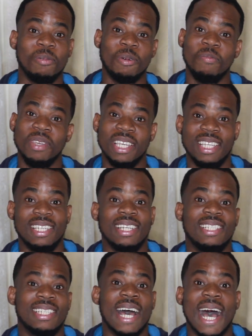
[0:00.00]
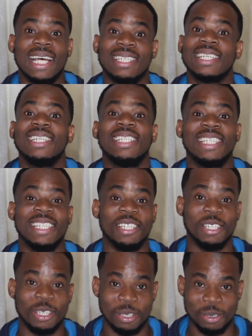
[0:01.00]
will be the task to
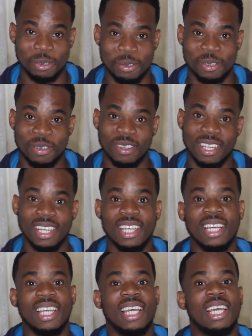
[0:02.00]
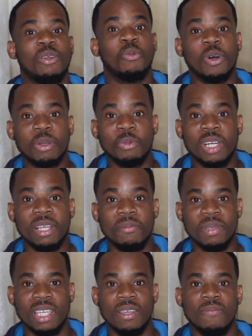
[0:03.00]
do. And what will it
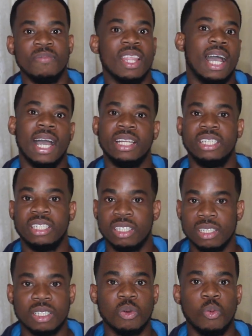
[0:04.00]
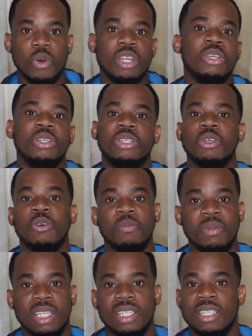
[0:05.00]
be? I just want you to
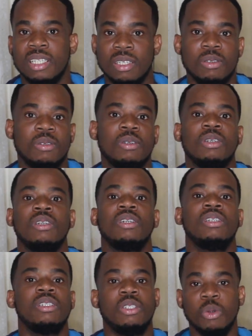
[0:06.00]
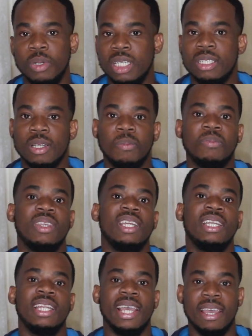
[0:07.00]
commit to doing
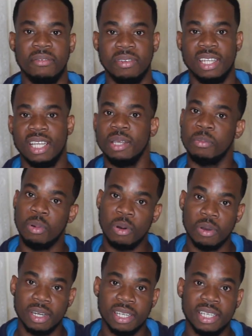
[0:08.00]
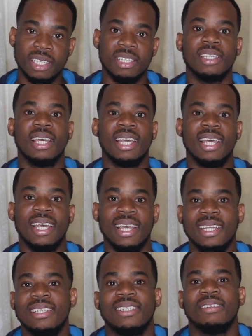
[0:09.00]
something every day important,
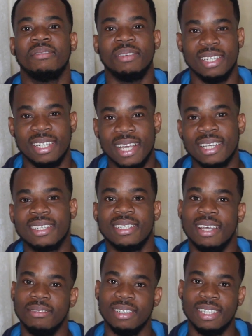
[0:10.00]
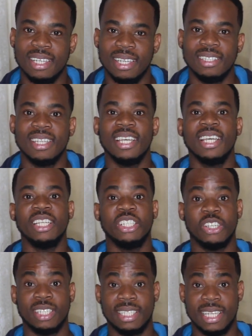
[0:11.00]
and for the next 7 days,
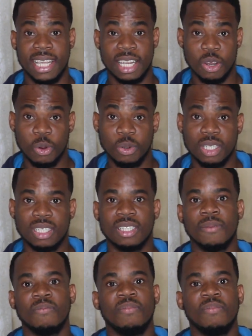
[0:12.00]
just take notes.